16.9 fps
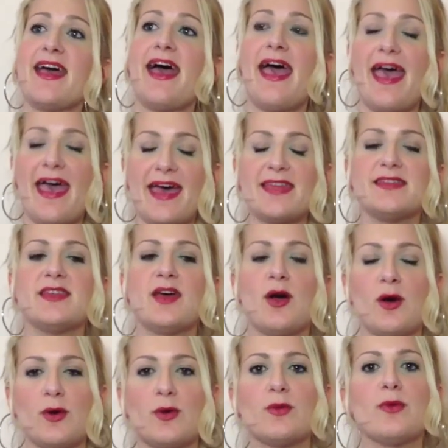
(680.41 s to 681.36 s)
N,
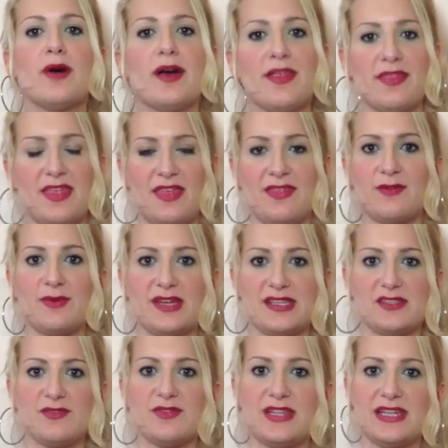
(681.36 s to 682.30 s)
O, and then the
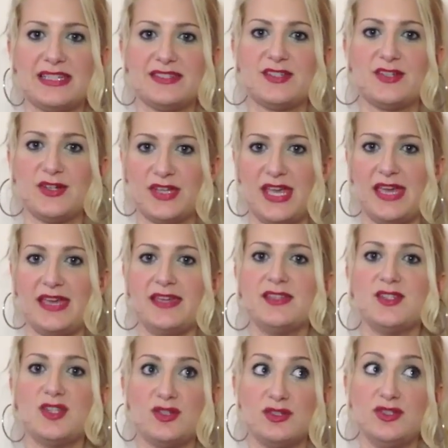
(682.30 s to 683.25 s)
rest of the letter, okay?